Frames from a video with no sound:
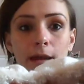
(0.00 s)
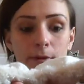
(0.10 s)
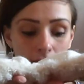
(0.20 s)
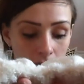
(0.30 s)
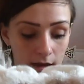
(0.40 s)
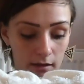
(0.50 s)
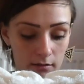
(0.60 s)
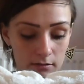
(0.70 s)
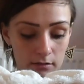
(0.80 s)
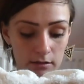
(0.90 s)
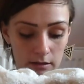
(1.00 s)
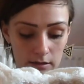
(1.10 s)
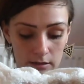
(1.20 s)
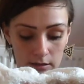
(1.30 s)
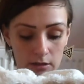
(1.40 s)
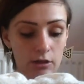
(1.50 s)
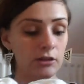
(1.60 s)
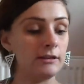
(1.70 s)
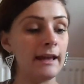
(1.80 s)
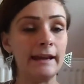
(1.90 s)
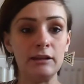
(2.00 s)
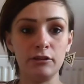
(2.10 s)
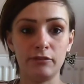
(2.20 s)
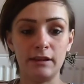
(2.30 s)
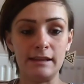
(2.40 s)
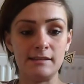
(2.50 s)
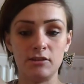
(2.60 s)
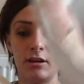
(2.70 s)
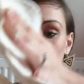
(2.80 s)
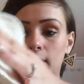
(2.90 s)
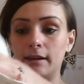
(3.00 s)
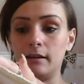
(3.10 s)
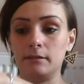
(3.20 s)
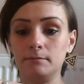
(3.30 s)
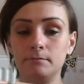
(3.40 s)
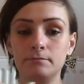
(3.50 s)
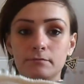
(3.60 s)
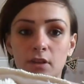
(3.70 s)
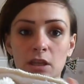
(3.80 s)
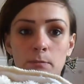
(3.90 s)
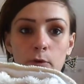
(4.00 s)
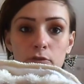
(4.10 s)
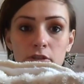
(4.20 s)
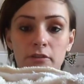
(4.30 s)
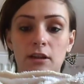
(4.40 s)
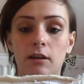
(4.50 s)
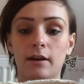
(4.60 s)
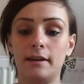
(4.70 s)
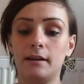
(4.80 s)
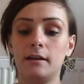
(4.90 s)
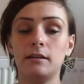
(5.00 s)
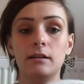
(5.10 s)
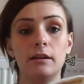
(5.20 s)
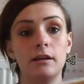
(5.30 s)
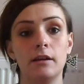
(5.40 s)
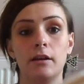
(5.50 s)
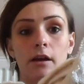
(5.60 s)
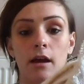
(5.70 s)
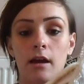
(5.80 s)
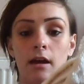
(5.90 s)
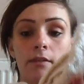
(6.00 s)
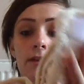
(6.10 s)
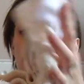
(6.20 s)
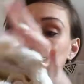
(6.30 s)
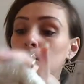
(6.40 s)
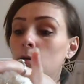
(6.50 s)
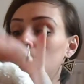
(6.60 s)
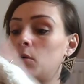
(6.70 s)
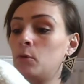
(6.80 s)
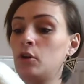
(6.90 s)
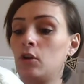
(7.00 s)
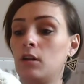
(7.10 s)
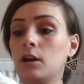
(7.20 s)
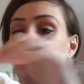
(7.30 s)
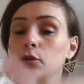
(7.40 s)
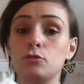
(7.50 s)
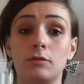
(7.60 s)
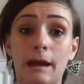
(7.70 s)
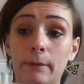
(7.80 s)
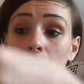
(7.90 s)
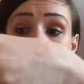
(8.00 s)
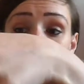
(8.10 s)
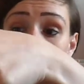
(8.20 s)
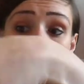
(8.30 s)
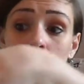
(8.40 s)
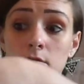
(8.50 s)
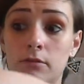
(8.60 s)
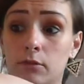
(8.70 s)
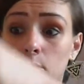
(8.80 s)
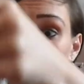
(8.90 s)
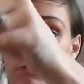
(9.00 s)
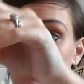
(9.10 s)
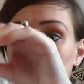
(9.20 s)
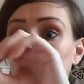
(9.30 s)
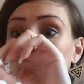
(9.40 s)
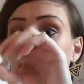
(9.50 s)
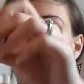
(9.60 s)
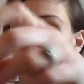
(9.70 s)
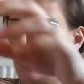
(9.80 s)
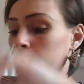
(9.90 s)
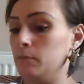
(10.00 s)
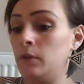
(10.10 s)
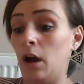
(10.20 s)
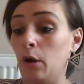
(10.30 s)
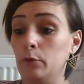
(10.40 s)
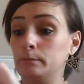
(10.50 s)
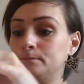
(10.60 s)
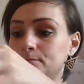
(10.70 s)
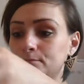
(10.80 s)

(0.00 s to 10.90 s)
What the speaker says: your nappy out, you'd lay in your fleece and your liner, like your booster and your liner. And then you just put it on like a usual nappy, which most of you like know.